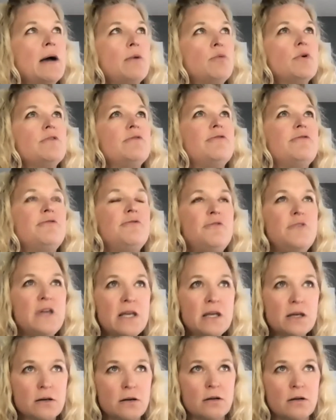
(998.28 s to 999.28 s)
would
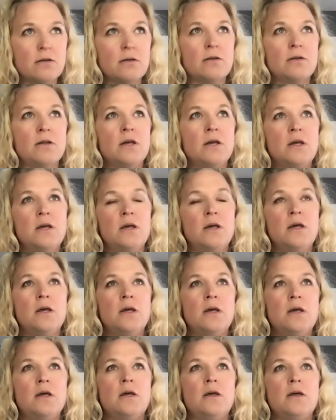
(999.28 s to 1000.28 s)
feel
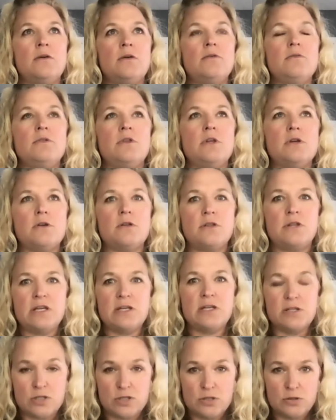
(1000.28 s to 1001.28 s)

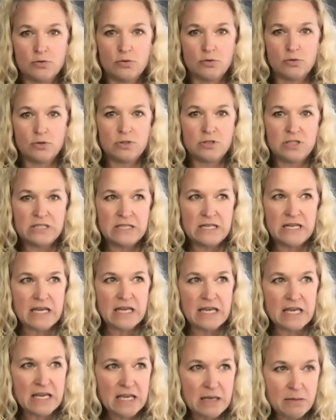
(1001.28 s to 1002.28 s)
these
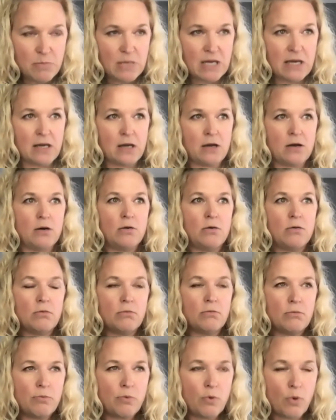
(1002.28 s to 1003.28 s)
teeming,
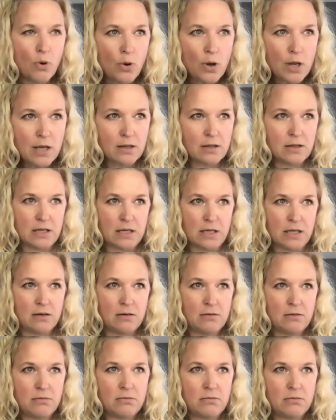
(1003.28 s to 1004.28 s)

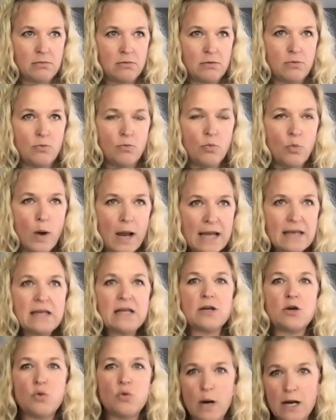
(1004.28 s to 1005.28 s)
roiling,
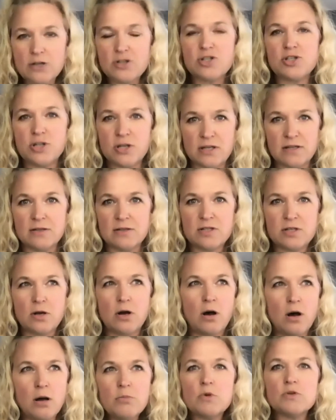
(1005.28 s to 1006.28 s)
weighty
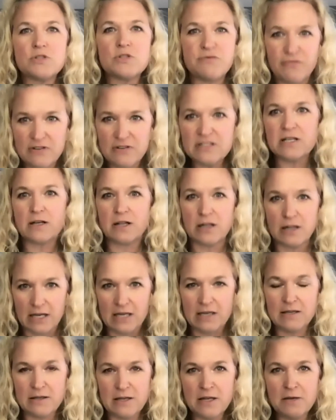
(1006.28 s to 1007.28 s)
questions almost
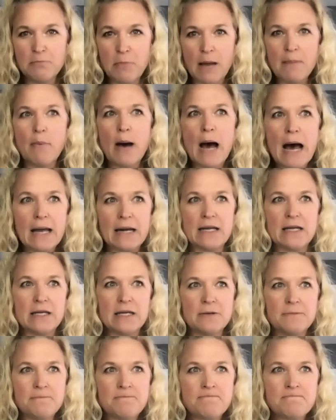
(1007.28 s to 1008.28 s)
physically in my body.
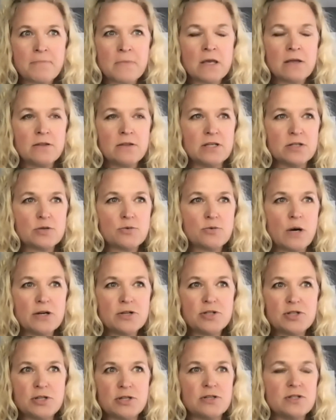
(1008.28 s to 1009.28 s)
These
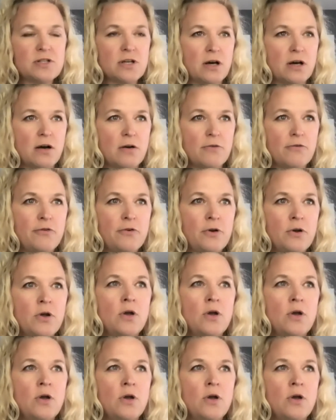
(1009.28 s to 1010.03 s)
questions of